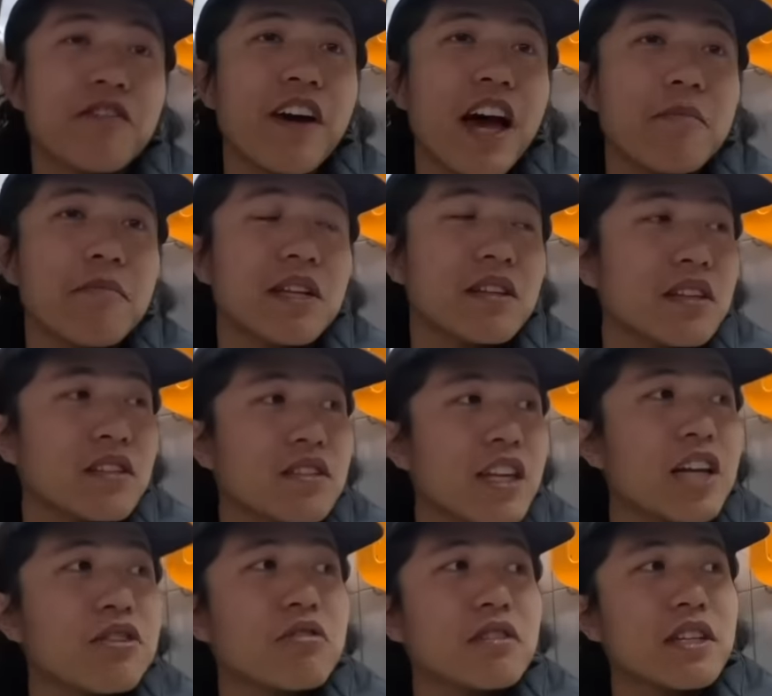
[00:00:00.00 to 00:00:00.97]
famine, there's
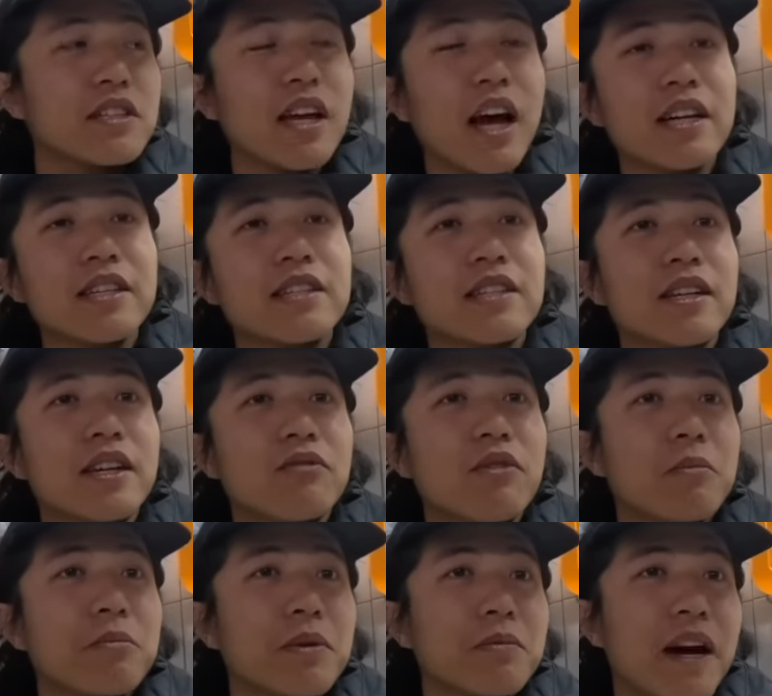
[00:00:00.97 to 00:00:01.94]
natural disaster,
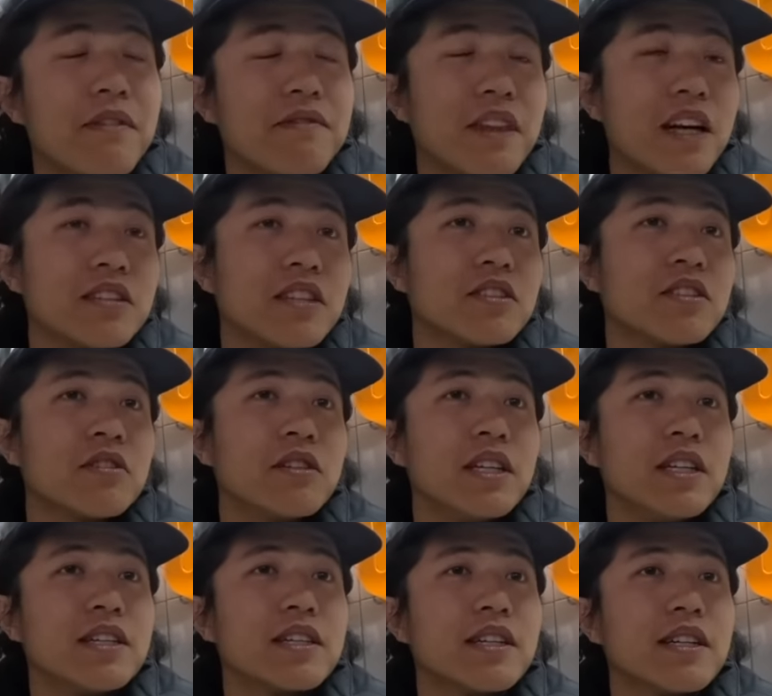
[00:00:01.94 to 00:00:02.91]
when people have nothing to
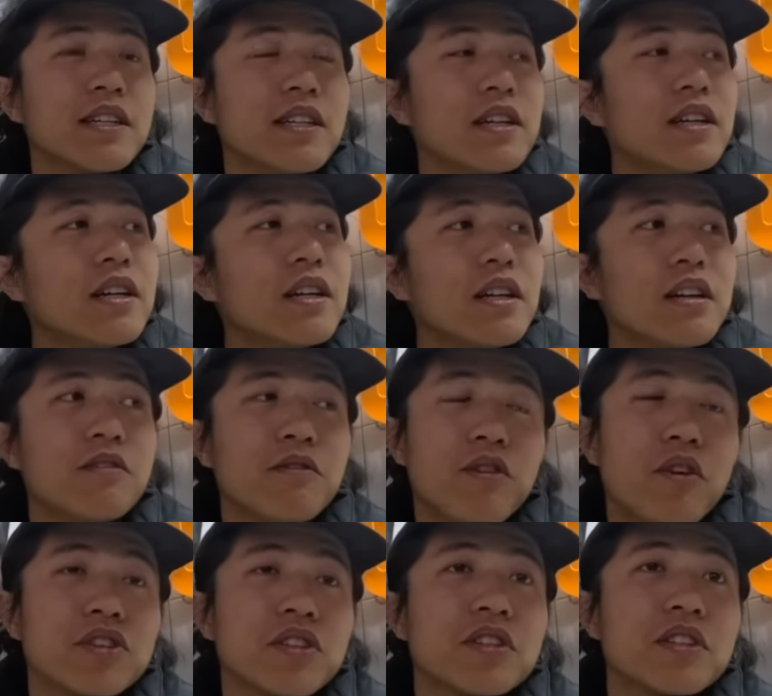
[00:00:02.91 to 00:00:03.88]
eat,
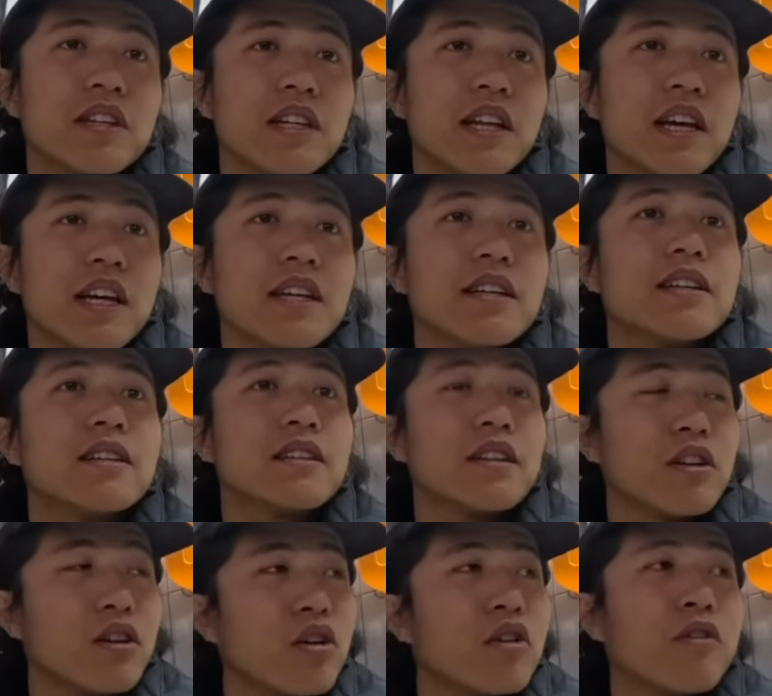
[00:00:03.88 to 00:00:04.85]
unfortunately,
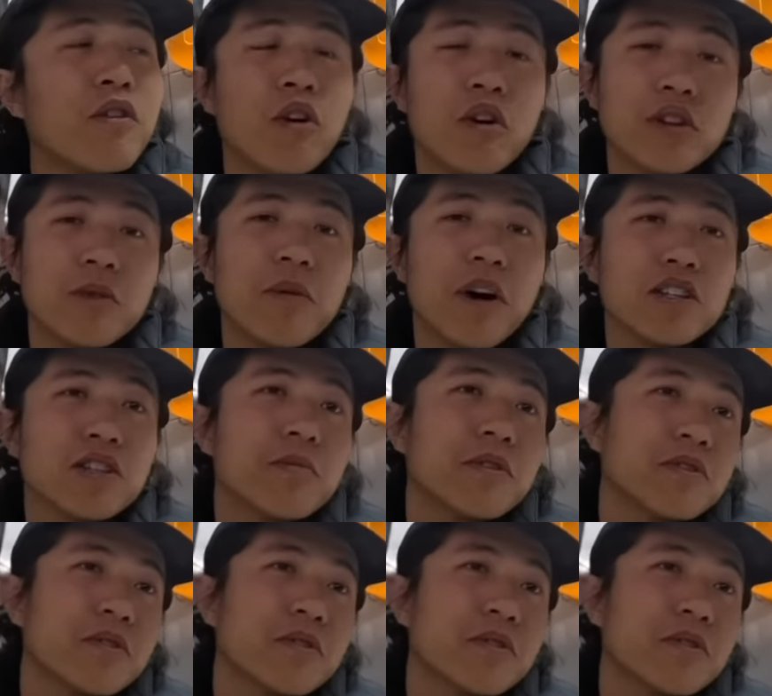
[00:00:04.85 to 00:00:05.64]
they look for all the possible